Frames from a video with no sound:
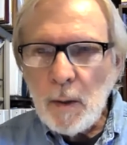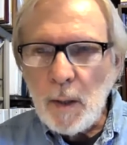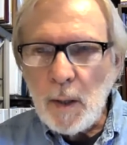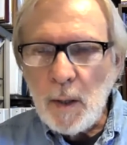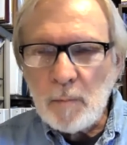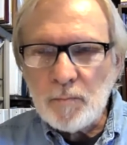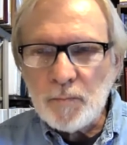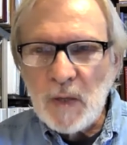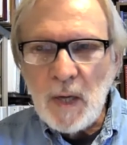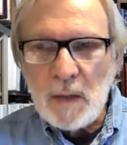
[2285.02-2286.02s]
Um,
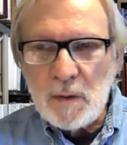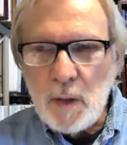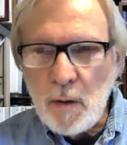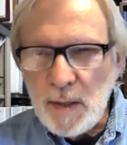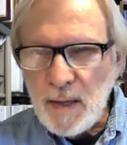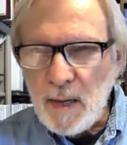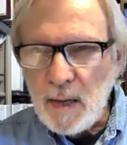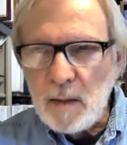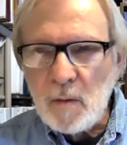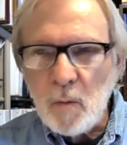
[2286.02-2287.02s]
guns are at
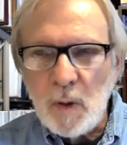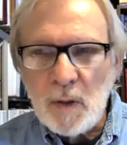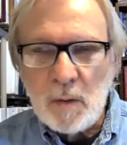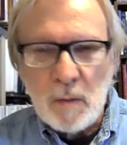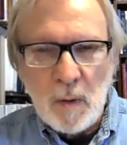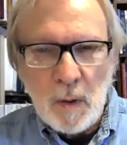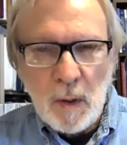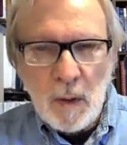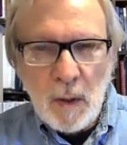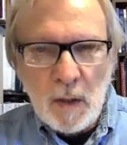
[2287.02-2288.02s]
hand when
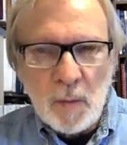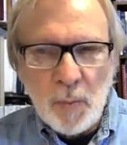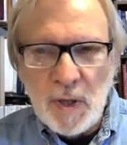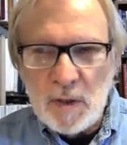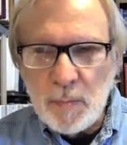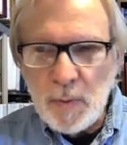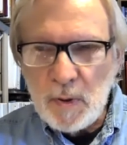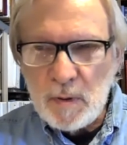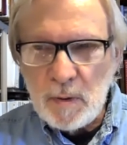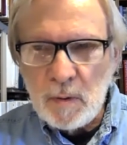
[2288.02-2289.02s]
a depressed
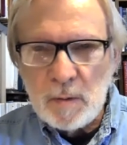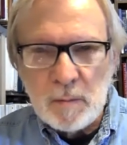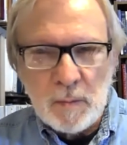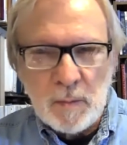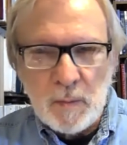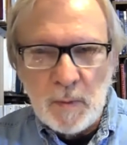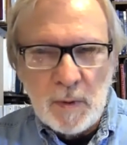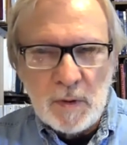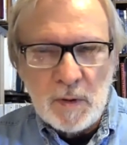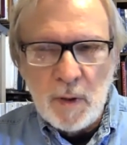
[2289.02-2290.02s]
person
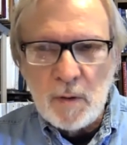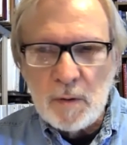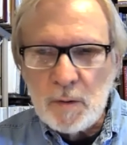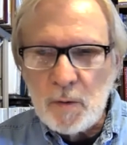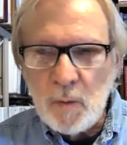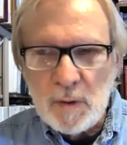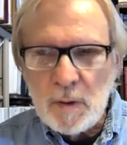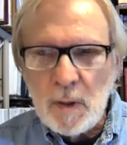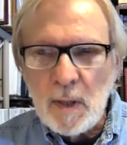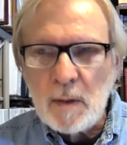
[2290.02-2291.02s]
considers
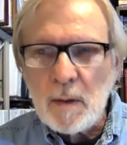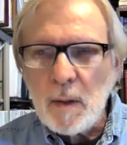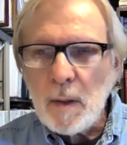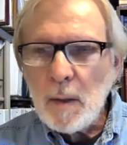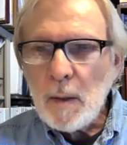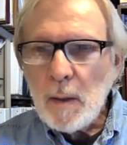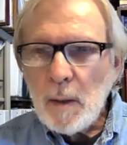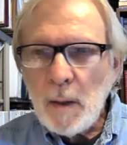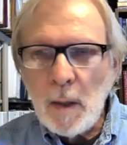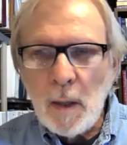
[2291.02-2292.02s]
suicide.
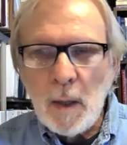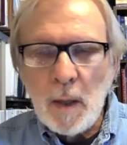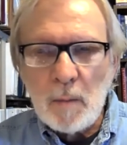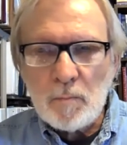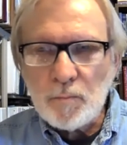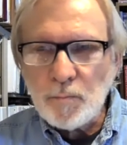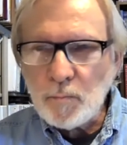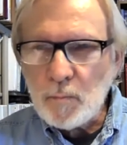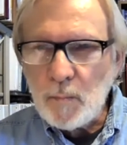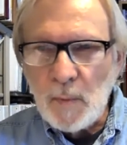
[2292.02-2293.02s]
Um,
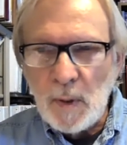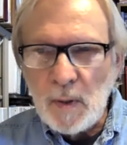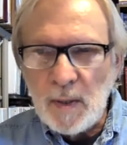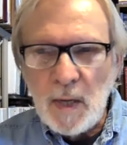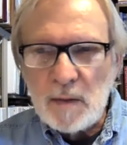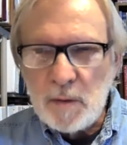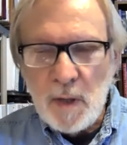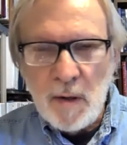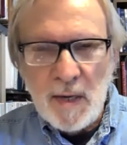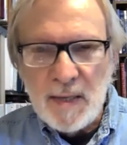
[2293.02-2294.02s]
guns
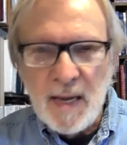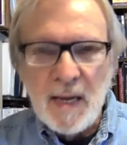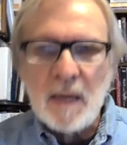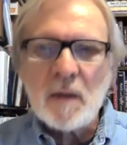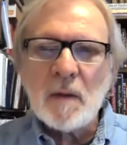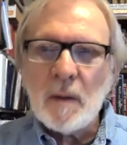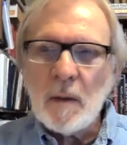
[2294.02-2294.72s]
are at hand